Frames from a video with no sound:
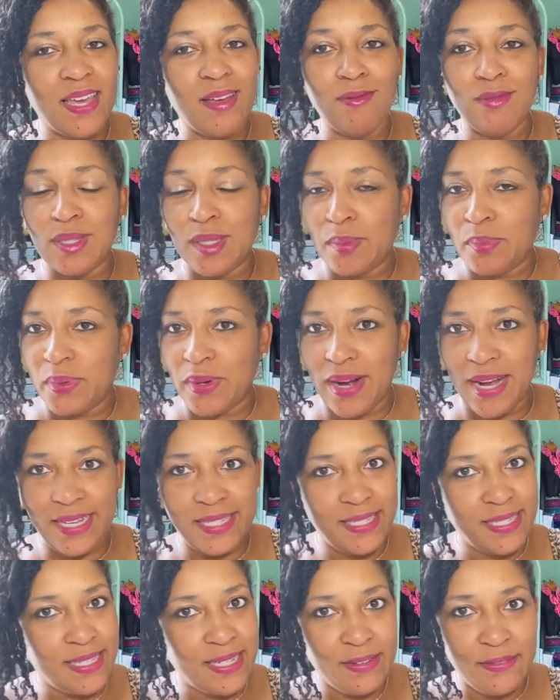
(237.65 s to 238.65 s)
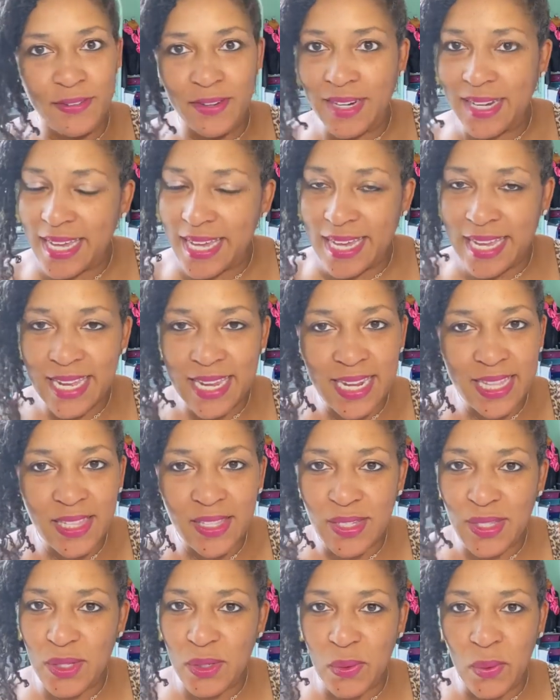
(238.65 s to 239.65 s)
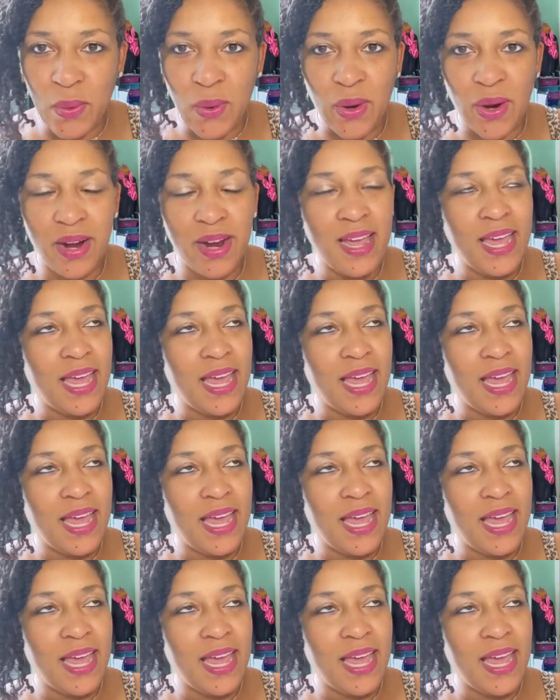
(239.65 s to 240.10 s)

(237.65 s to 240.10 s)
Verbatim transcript: It was priced different again in the store.